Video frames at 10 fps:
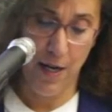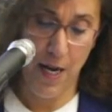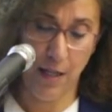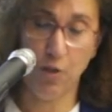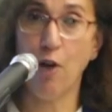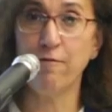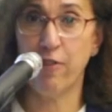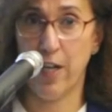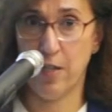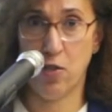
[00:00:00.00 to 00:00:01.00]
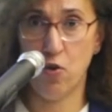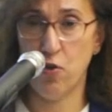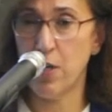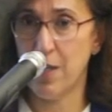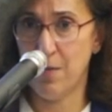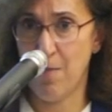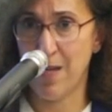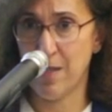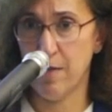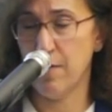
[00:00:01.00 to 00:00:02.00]
in conflict zone is
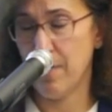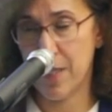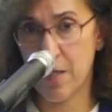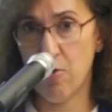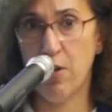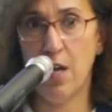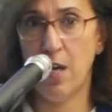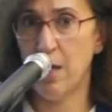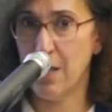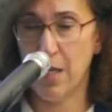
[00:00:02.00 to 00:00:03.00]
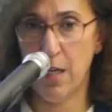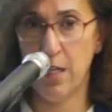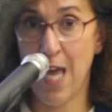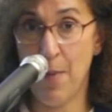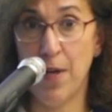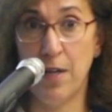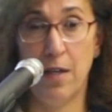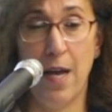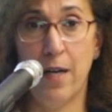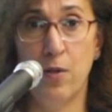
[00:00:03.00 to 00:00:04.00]
massive. I mean, Syria, uh, Yemen
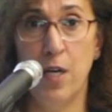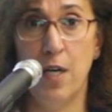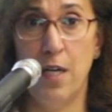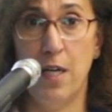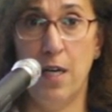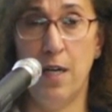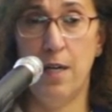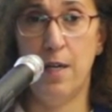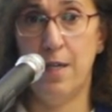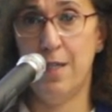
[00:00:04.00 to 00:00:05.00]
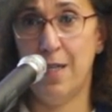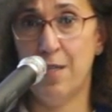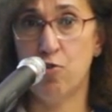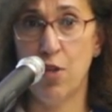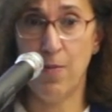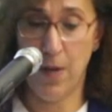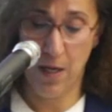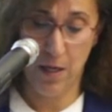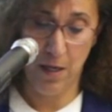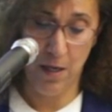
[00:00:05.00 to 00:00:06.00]
now uh, is
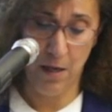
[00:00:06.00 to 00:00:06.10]
extremely.